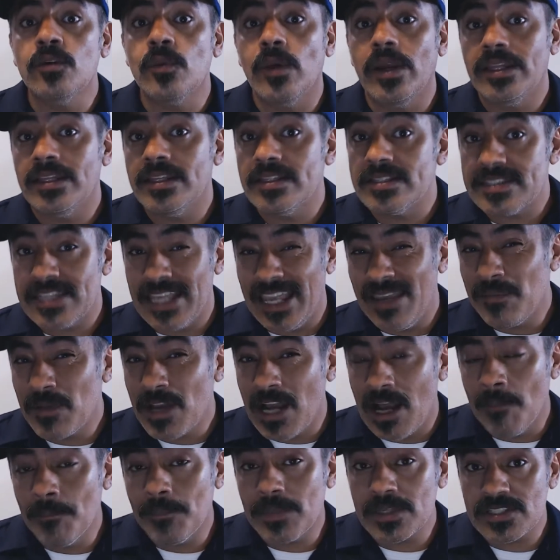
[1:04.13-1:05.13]
the same
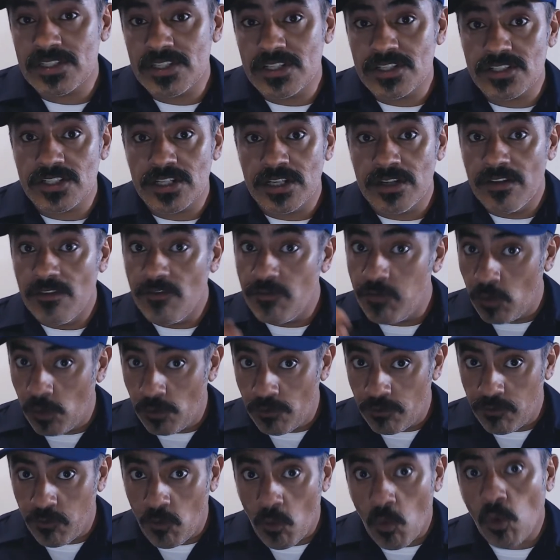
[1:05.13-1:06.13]
composition for
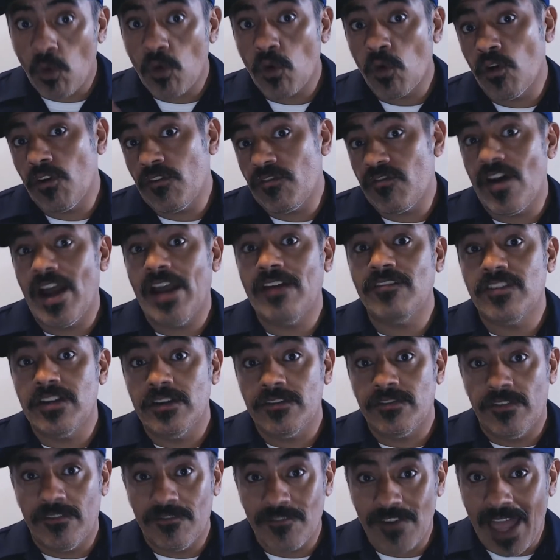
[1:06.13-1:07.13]
4 or 5
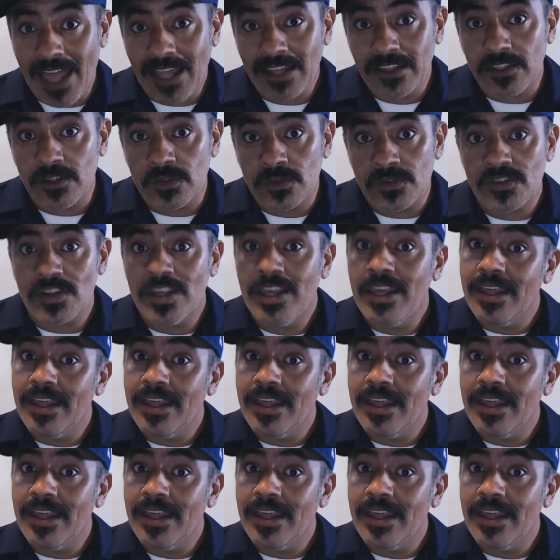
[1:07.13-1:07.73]
different values,